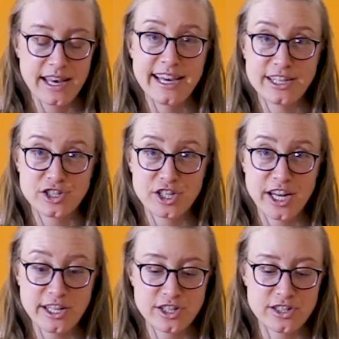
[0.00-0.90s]
it
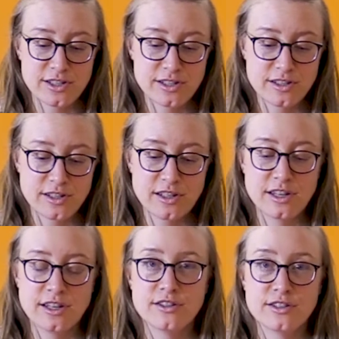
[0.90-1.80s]
changes
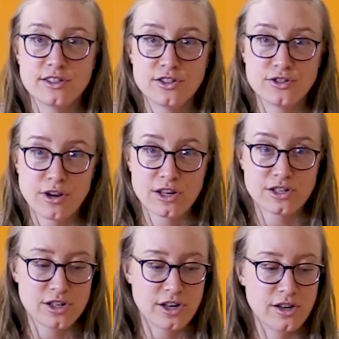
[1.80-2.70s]
the
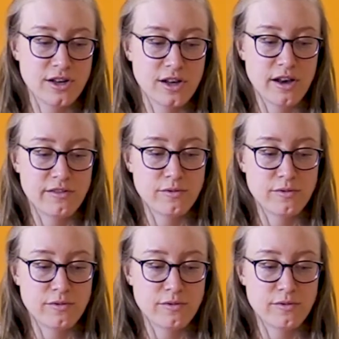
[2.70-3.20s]
structure of